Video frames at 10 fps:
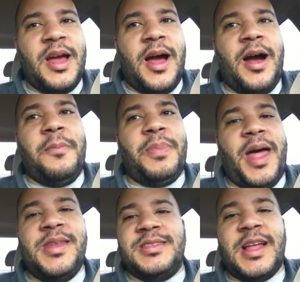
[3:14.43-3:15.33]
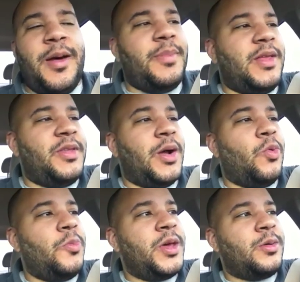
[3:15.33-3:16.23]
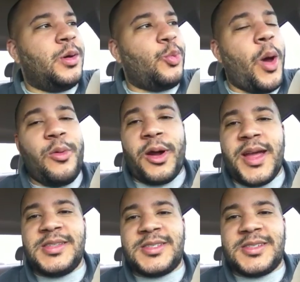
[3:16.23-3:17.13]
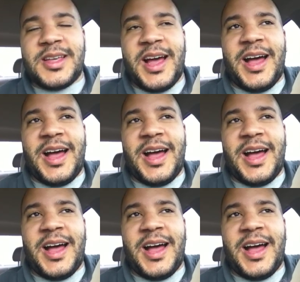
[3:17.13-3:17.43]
That does not mean that it will be a wet race.